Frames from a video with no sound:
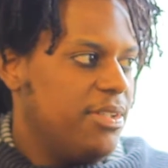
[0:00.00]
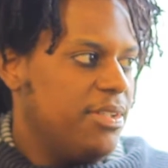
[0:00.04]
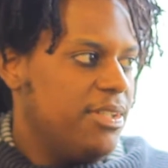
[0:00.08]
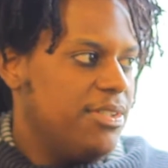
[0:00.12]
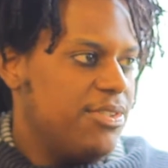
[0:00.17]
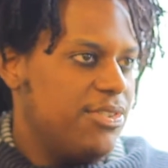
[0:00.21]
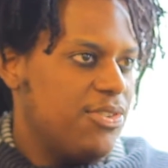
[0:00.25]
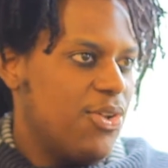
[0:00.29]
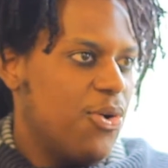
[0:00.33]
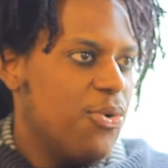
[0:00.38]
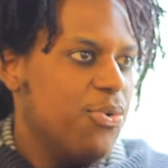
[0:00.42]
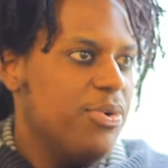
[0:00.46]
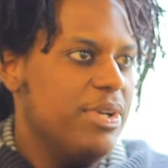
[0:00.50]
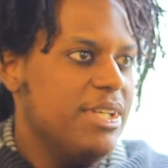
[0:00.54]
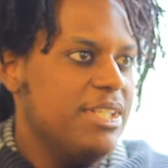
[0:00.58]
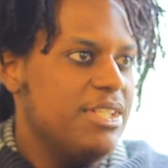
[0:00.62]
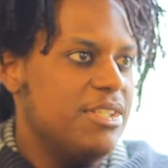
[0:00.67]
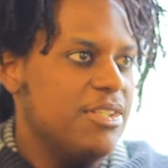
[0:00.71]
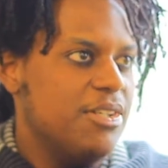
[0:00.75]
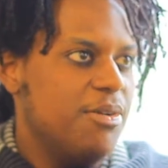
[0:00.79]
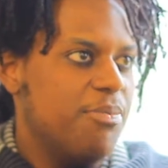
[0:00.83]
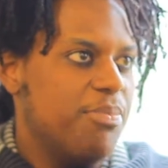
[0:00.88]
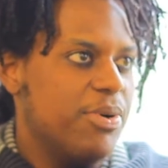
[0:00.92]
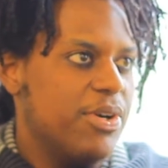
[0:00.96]
There's no
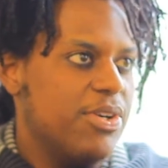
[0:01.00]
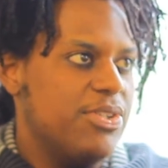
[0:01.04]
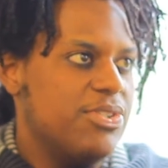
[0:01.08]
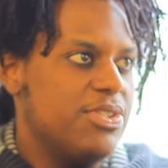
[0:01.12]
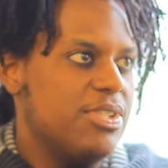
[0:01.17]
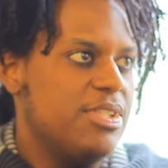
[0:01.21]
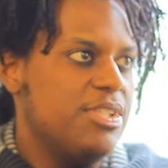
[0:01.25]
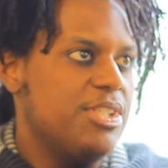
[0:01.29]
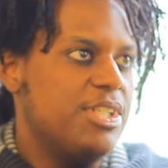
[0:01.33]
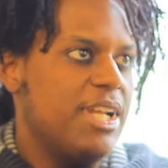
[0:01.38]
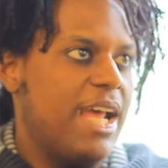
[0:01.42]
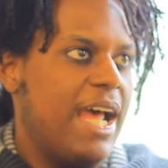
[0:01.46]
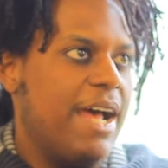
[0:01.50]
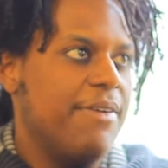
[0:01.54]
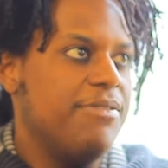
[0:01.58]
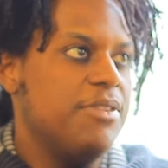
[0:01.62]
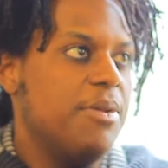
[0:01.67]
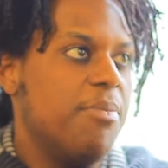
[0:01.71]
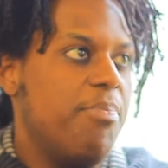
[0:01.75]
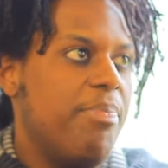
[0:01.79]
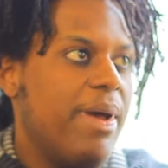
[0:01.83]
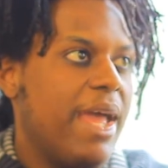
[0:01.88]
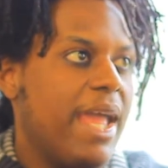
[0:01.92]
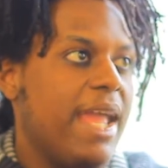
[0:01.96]
reason a person should have
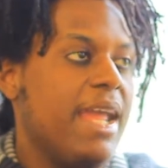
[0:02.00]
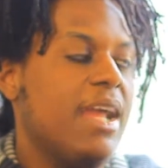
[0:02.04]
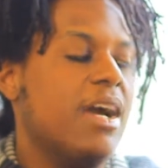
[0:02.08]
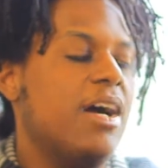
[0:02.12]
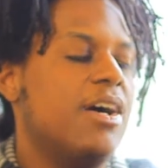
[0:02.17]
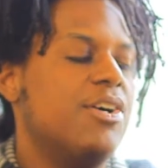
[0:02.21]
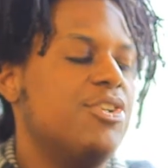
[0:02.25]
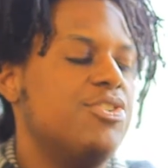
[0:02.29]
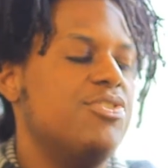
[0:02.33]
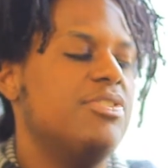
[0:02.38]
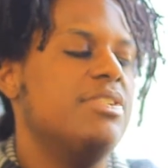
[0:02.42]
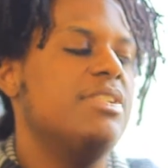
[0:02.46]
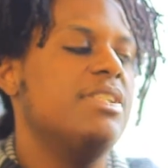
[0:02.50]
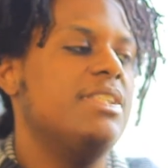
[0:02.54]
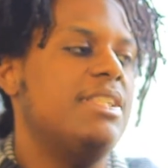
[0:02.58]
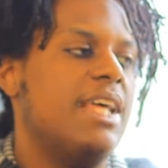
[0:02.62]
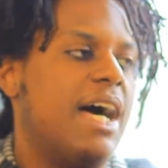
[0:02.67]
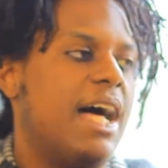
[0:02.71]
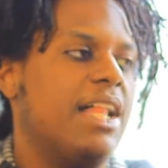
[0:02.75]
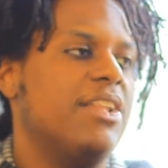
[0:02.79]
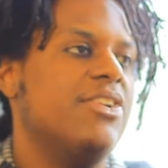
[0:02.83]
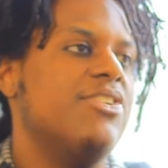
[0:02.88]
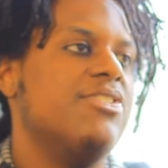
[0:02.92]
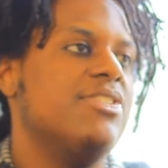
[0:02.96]
to pay hundreds of
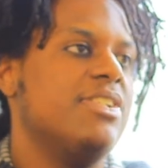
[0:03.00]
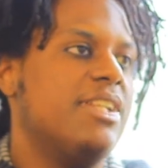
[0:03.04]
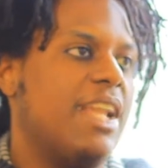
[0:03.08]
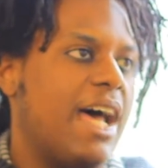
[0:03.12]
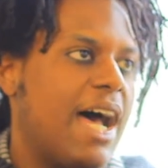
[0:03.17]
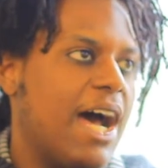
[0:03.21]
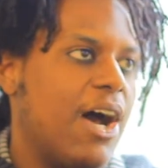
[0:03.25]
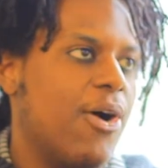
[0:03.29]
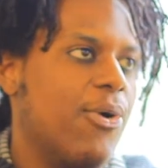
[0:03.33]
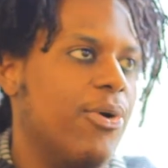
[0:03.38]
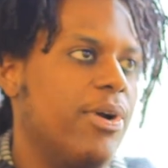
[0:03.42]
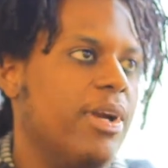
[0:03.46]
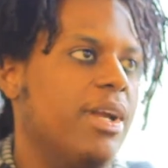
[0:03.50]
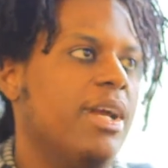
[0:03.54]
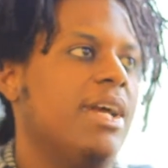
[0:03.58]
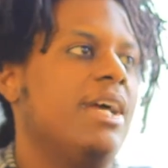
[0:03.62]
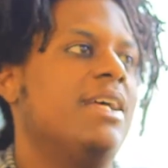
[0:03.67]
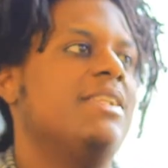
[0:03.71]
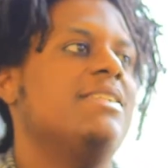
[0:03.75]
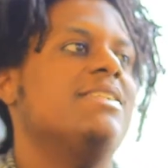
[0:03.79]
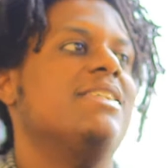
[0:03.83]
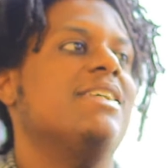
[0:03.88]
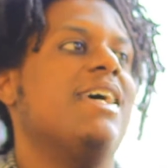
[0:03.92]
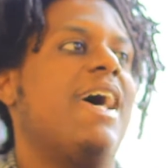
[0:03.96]
dollars an hour
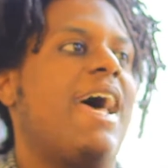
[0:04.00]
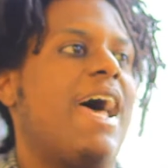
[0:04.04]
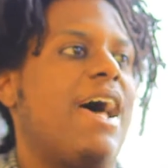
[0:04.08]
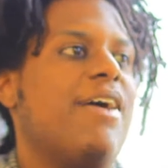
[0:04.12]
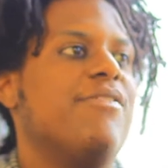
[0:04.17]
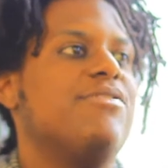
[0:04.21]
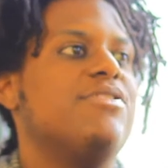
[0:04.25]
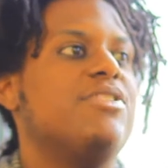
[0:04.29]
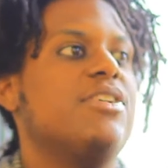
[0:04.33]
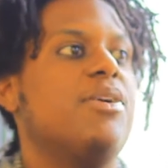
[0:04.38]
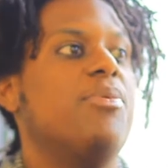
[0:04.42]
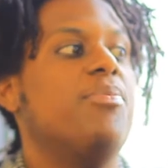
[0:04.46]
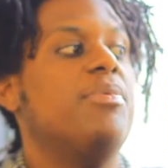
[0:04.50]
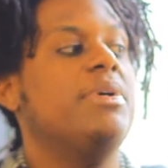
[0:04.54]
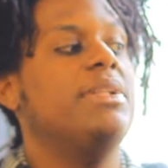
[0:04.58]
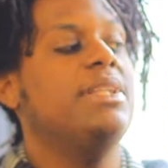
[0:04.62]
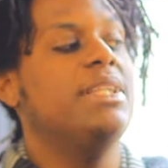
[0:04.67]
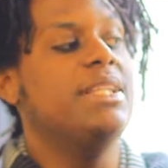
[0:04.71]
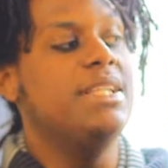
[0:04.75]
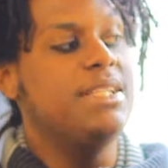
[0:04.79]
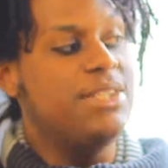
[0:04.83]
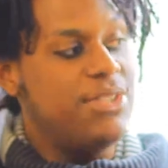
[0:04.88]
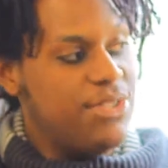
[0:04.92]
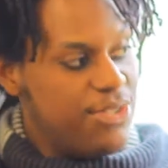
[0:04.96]
to have
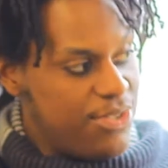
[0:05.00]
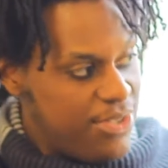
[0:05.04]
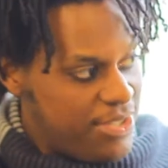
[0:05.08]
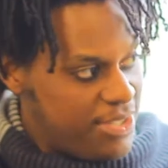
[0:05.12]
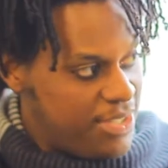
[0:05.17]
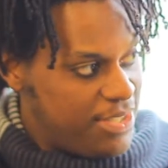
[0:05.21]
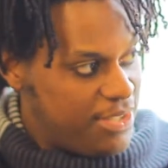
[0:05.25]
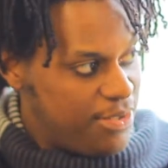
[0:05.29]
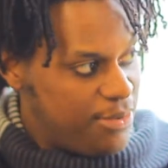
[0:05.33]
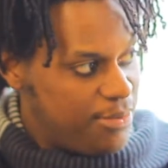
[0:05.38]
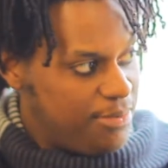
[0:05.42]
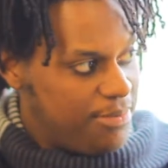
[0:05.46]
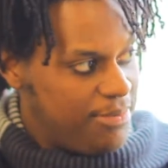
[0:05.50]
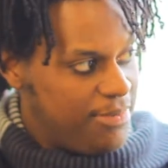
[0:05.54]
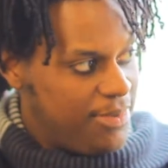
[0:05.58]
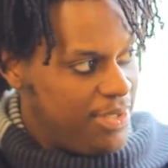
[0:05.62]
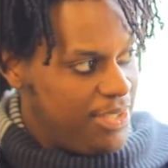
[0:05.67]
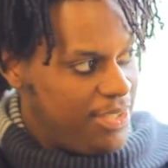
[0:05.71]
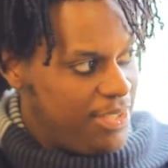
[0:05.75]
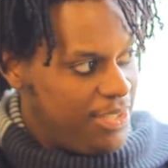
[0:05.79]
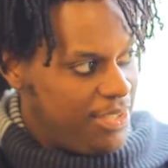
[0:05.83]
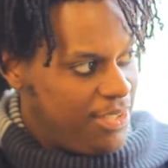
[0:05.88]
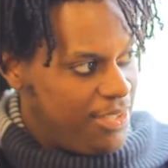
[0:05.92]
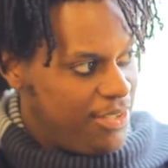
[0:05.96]
someone listen to them,
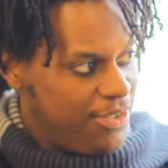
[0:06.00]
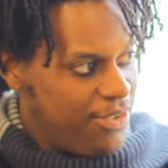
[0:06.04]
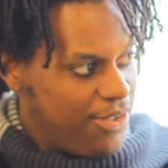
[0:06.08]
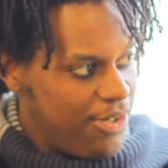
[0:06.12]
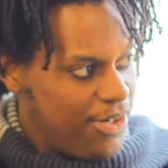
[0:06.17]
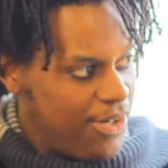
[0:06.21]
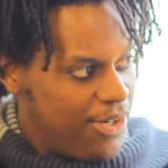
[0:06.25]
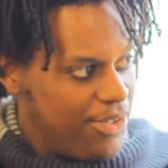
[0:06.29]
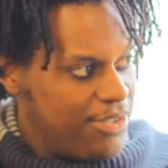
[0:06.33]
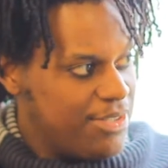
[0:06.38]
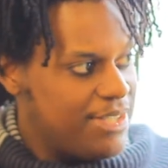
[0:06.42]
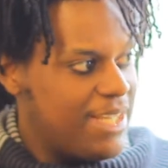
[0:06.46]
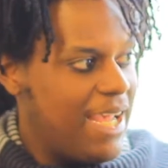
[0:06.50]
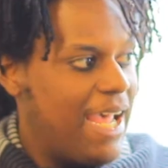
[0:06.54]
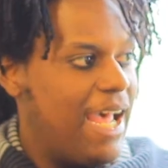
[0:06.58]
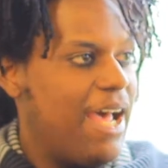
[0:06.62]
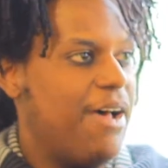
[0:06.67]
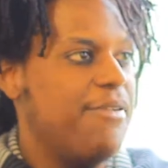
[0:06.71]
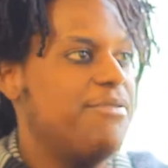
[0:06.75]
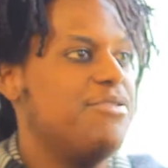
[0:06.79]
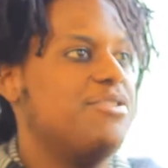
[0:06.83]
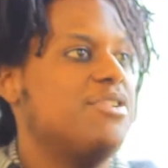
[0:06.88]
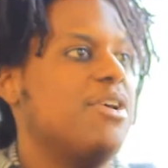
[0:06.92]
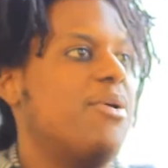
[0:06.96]
you know, to
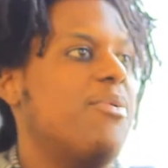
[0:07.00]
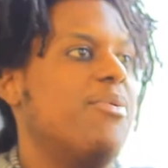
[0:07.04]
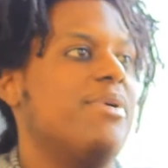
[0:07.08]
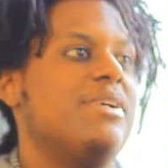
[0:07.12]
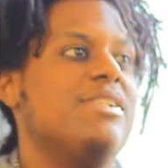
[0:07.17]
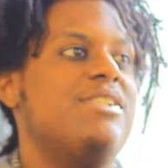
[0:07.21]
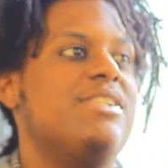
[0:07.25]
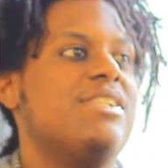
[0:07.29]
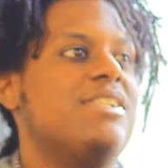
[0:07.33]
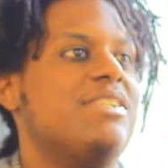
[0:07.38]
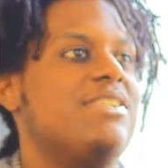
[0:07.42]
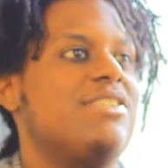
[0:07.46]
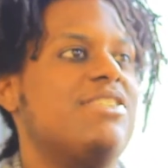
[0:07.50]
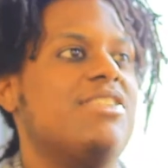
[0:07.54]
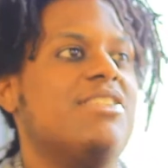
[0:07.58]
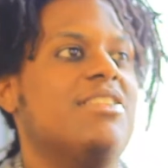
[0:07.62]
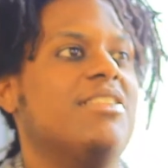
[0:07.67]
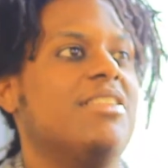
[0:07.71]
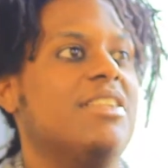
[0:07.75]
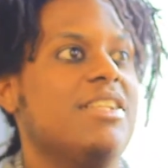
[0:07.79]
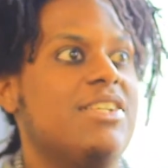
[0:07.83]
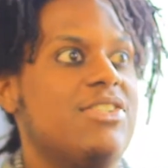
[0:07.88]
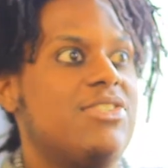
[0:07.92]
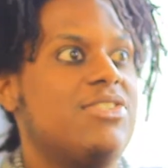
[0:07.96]
have someone just
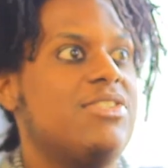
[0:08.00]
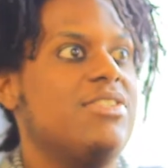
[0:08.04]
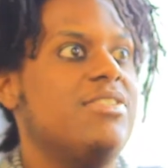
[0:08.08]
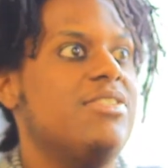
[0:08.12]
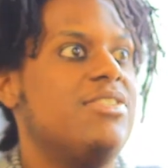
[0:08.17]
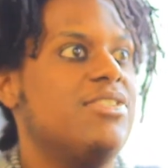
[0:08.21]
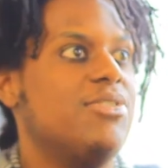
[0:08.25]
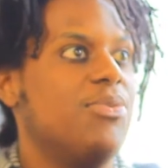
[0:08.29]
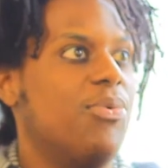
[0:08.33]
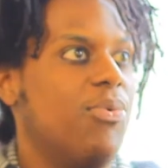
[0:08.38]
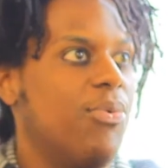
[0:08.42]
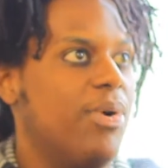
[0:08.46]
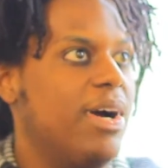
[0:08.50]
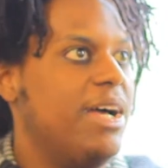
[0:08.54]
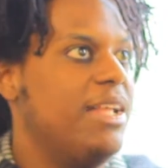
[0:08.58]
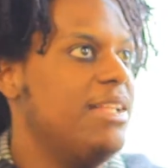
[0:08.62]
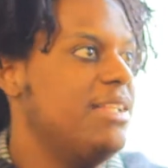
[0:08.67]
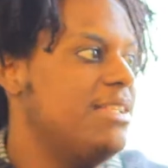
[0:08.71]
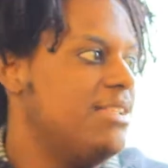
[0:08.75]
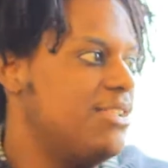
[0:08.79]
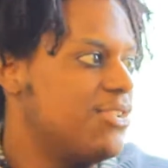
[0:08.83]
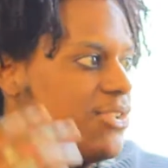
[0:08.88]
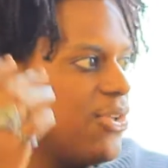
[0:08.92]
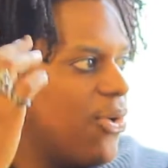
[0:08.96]
listen to
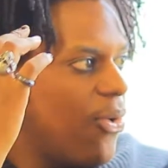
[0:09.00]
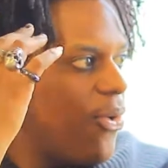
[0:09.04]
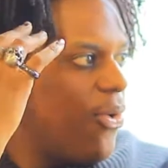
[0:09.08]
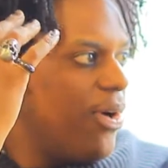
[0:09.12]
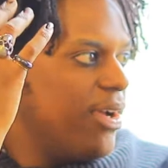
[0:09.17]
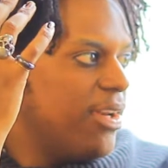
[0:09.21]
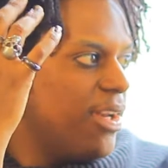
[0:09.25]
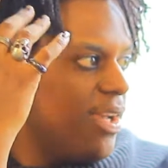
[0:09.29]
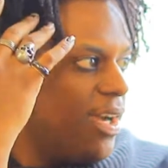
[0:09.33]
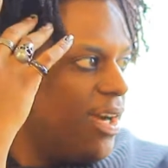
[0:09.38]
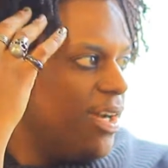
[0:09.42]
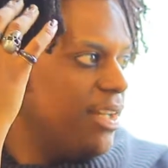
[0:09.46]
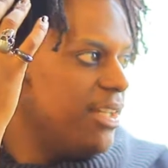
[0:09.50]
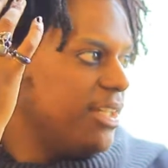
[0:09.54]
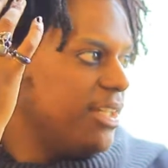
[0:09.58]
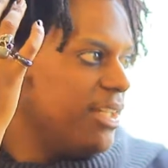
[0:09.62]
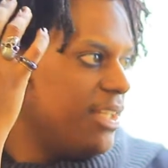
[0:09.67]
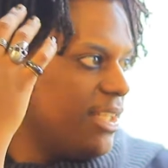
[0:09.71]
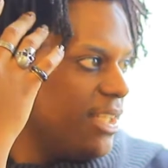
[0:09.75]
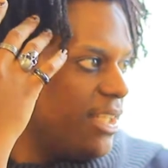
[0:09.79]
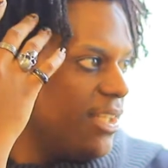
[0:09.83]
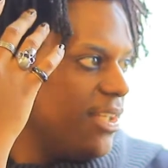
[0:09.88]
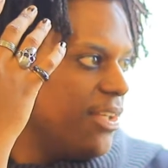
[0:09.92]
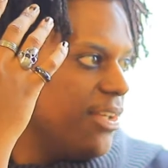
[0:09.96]
what's going on
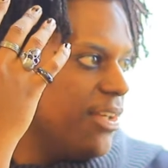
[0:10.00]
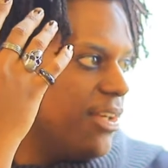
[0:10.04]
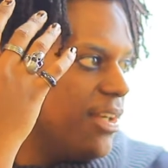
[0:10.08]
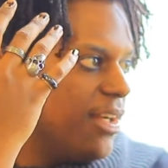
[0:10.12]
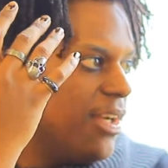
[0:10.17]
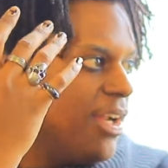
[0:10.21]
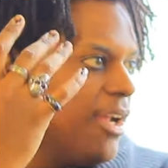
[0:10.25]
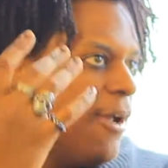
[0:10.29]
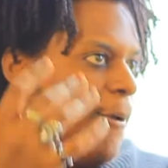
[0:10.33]
in here.